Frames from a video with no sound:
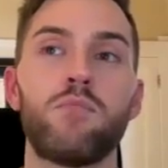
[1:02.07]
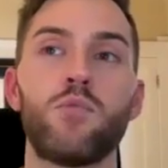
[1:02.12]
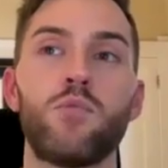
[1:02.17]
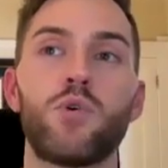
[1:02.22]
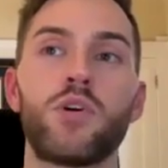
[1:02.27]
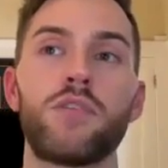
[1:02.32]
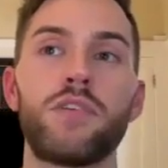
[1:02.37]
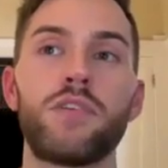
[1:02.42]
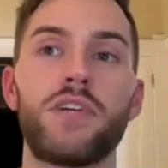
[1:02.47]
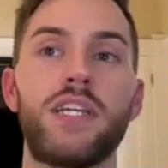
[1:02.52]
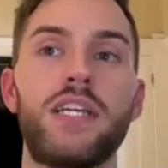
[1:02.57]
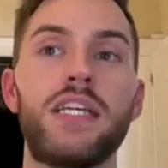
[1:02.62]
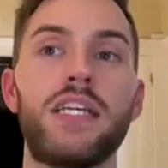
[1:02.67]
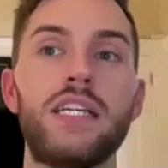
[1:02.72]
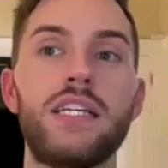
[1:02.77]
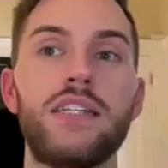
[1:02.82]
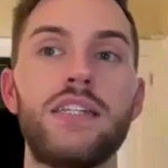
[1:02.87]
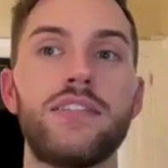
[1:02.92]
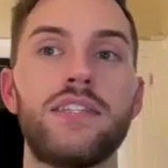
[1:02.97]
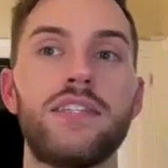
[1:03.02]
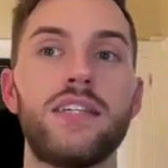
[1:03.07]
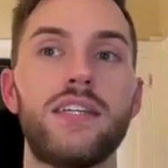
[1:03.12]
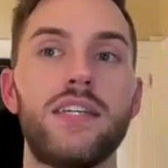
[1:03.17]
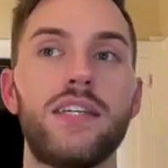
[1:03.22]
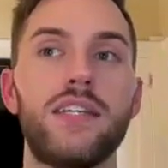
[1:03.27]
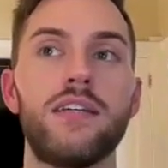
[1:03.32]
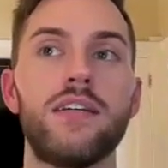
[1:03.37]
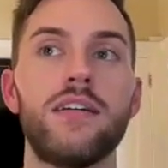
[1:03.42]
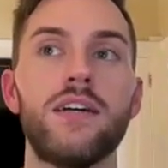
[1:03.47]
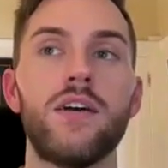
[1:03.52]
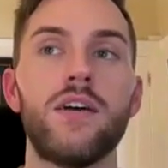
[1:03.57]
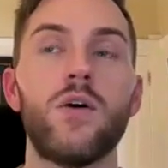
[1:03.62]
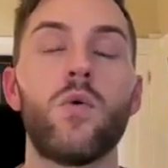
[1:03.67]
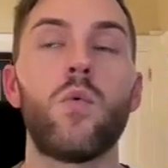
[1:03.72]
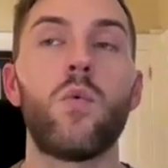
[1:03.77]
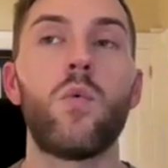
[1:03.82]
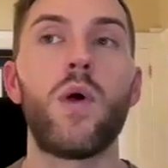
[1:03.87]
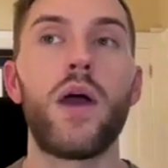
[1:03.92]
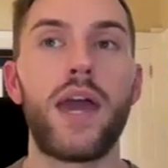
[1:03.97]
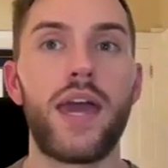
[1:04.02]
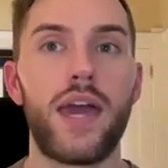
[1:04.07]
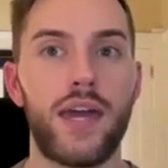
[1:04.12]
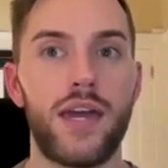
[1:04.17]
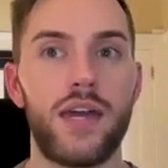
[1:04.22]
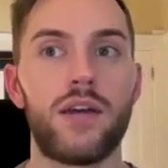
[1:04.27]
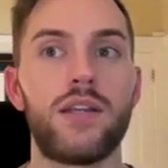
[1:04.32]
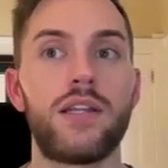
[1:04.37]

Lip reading: more of an easy way,